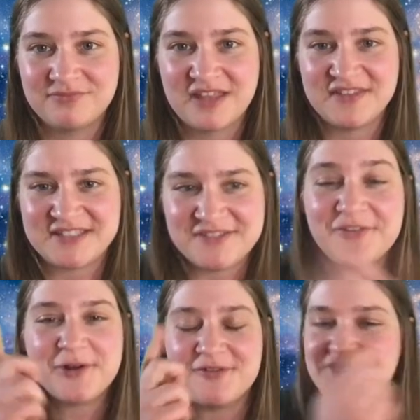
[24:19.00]
This is a
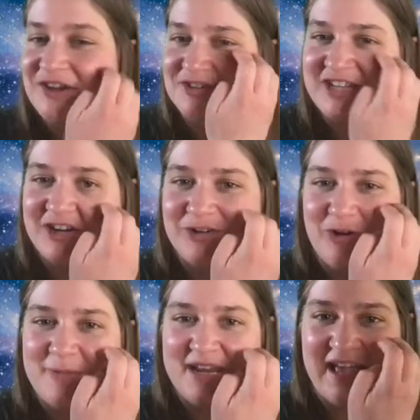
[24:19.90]
photo of Dr. Dara
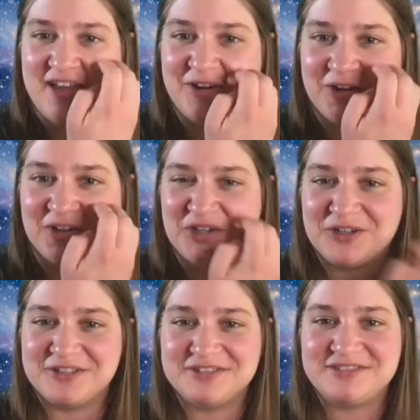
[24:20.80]
Norman and
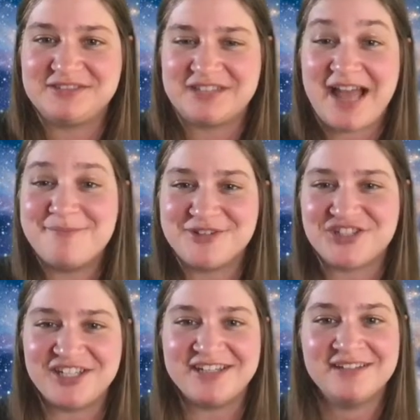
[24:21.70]
her time
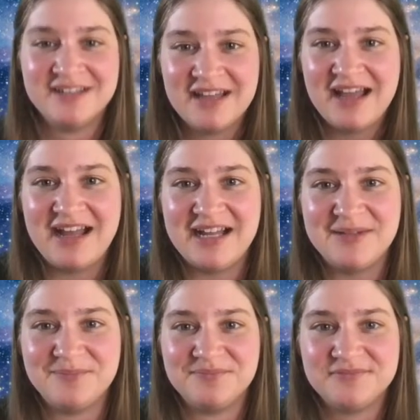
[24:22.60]
machine.
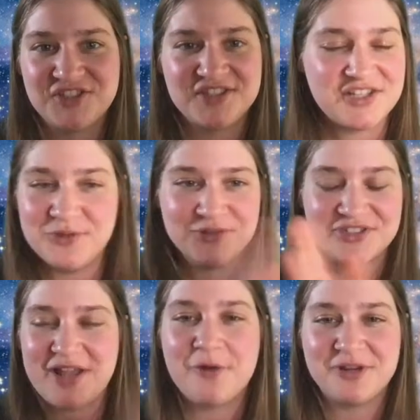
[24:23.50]
She's a huge
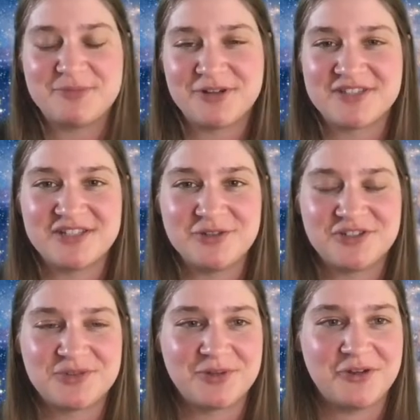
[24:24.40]
outreach person too.
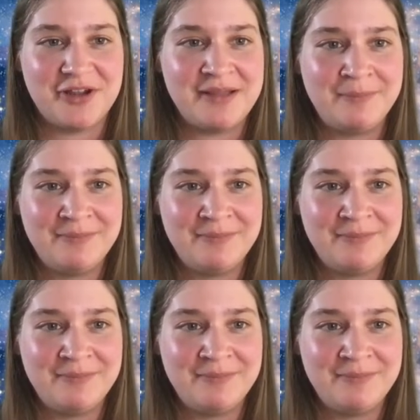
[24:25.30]
She's really great.